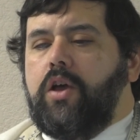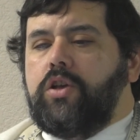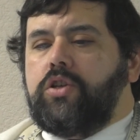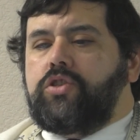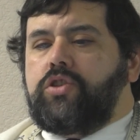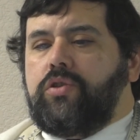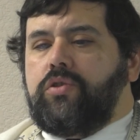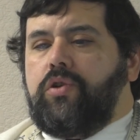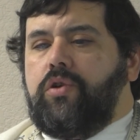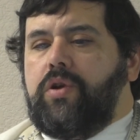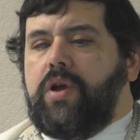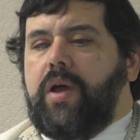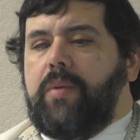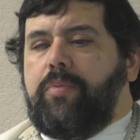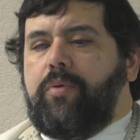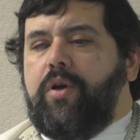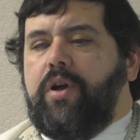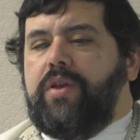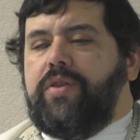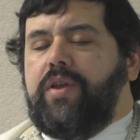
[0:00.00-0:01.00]
So, Lord, I
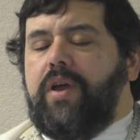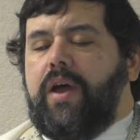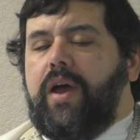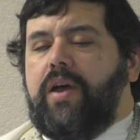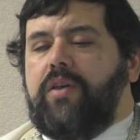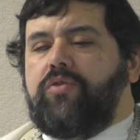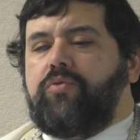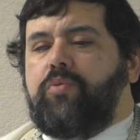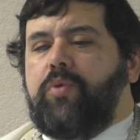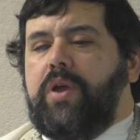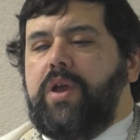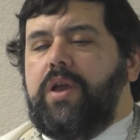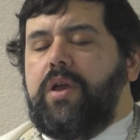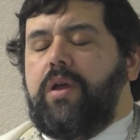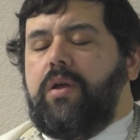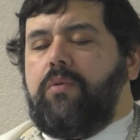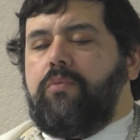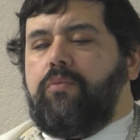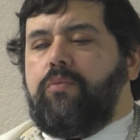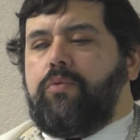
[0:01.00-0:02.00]
pray that as
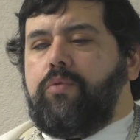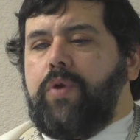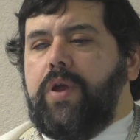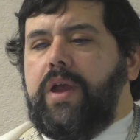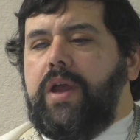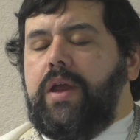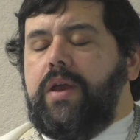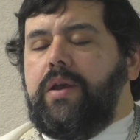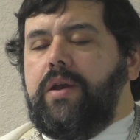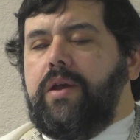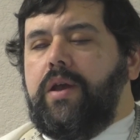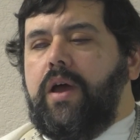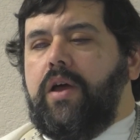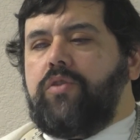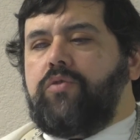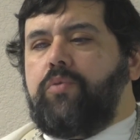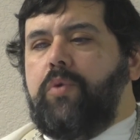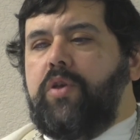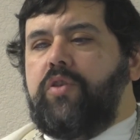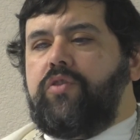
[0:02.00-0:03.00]
we read and
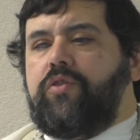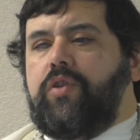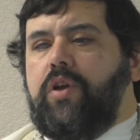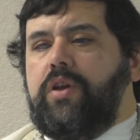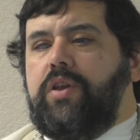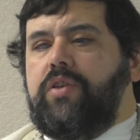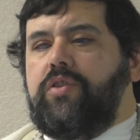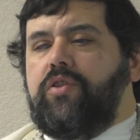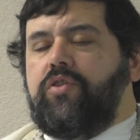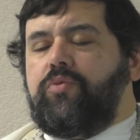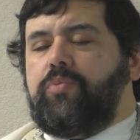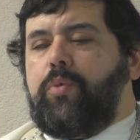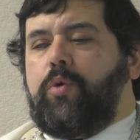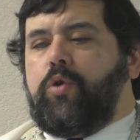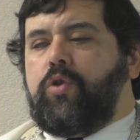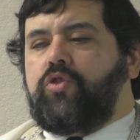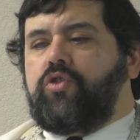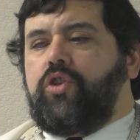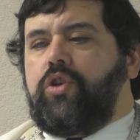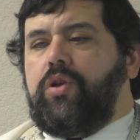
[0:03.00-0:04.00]
as we study this
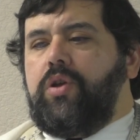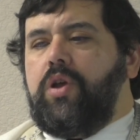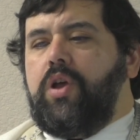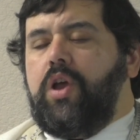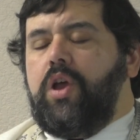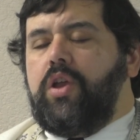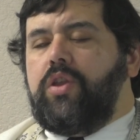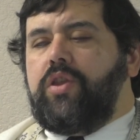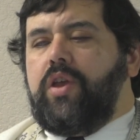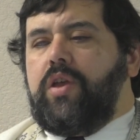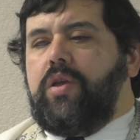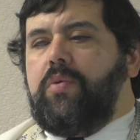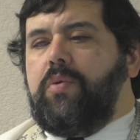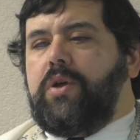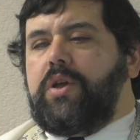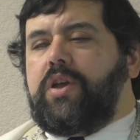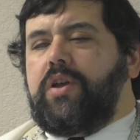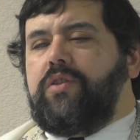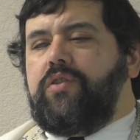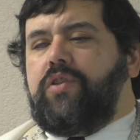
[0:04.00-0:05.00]
portion, that you
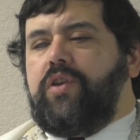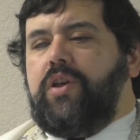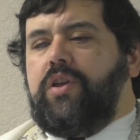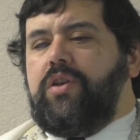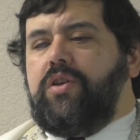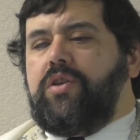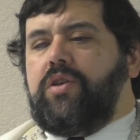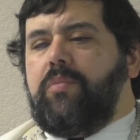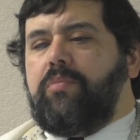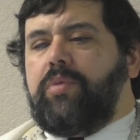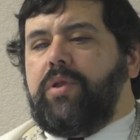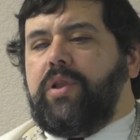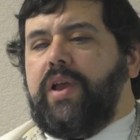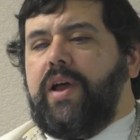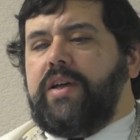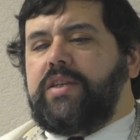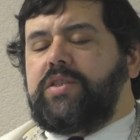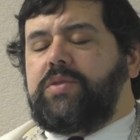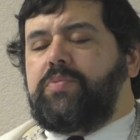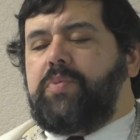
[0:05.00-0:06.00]
would continue to
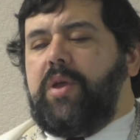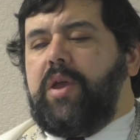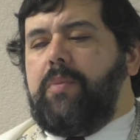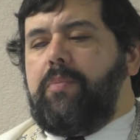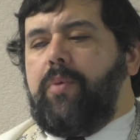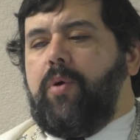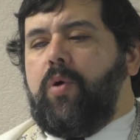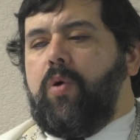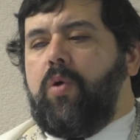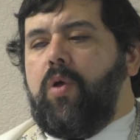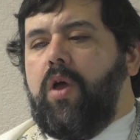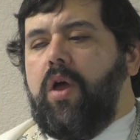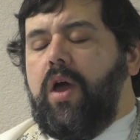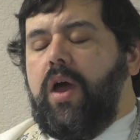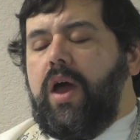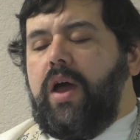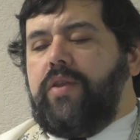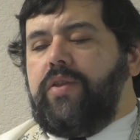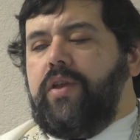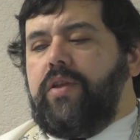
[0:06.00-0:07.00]
bless people
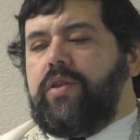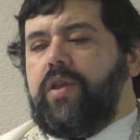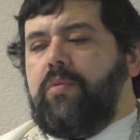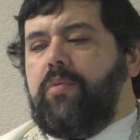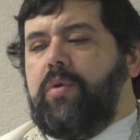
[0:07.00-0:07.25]
and that they